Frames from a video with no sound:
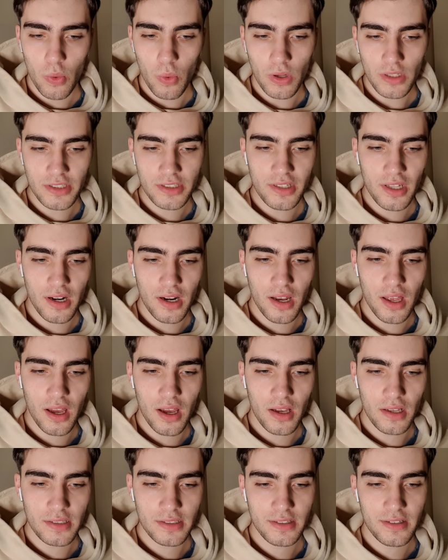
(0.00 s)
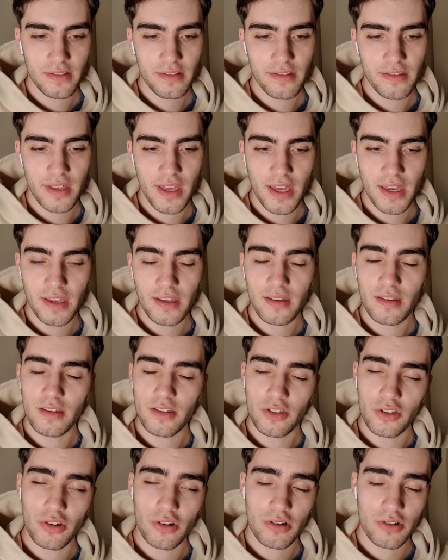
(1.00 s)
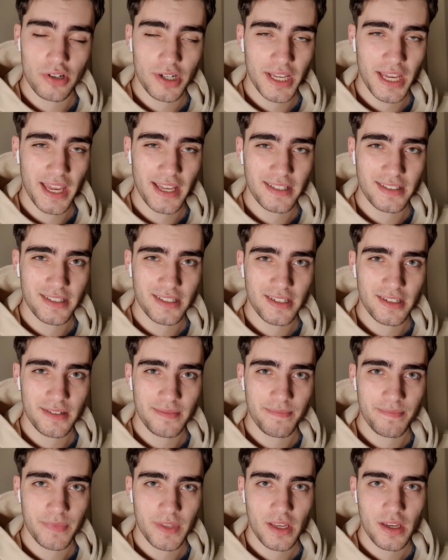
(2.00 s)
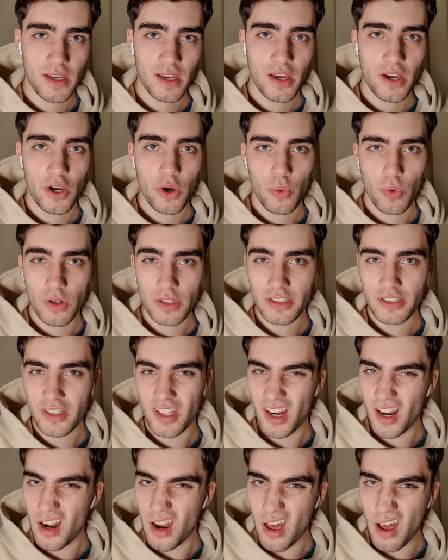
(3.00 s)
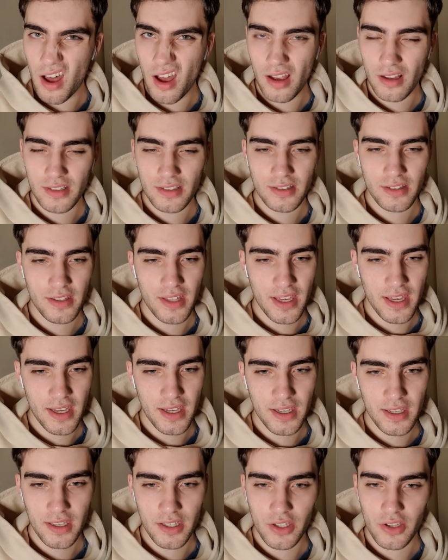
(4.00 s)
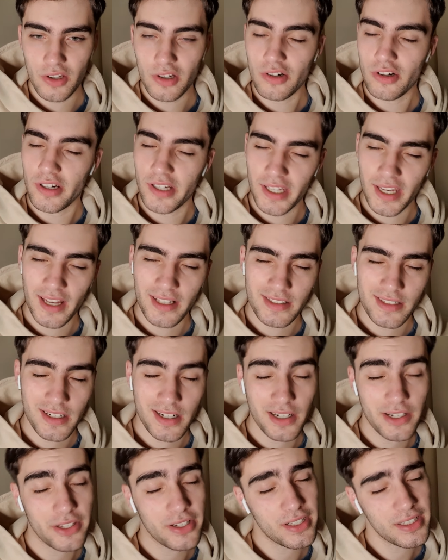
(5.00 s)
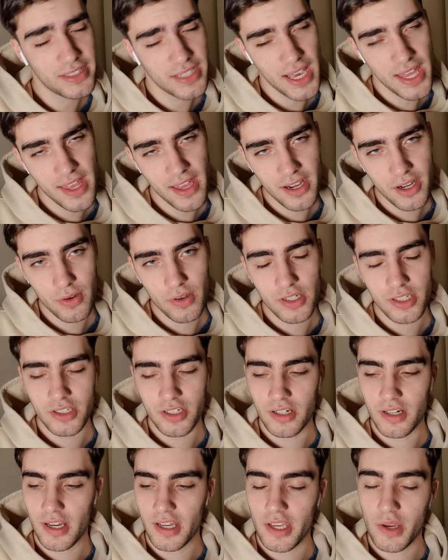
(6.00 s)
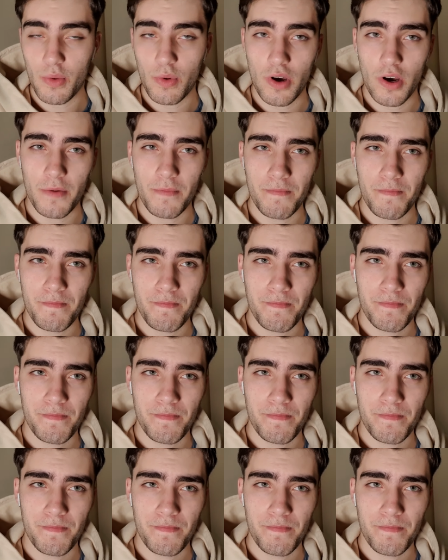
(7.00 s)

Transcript: What's the last thing you created? What's the last thing you created? And you can take that question how you want.